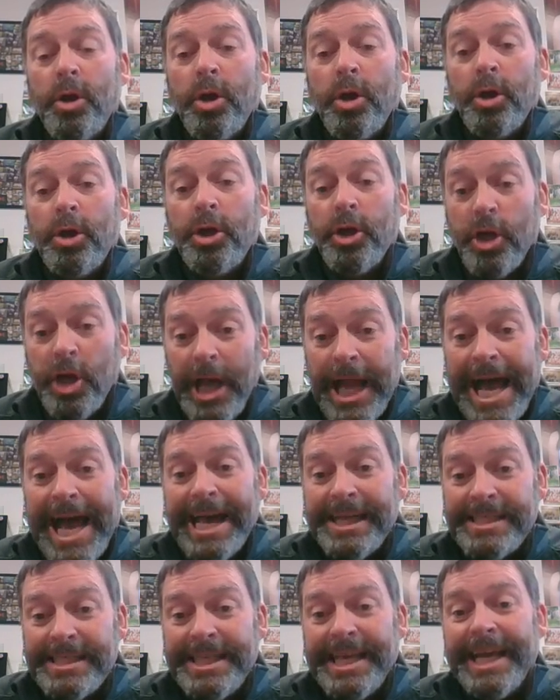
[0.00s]
Your
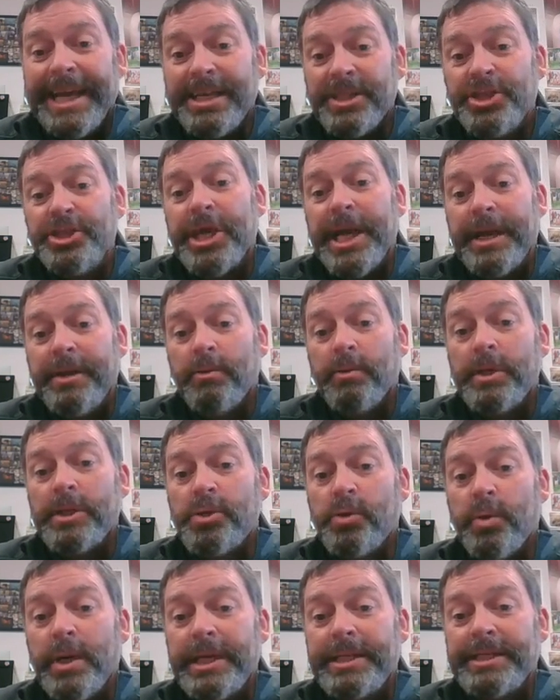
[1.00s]
last day is January
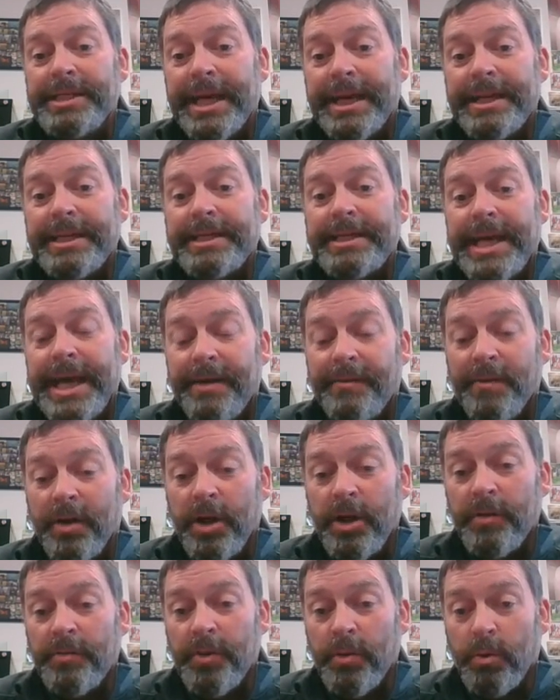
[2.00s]
22nd to have
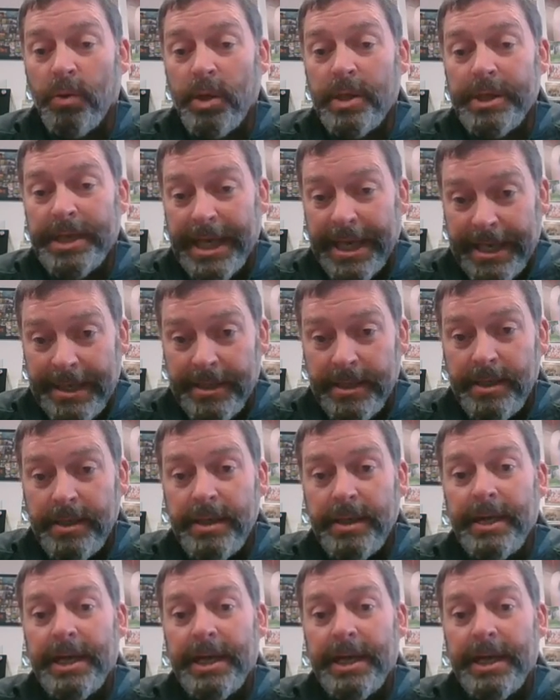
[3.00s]
all of your work done,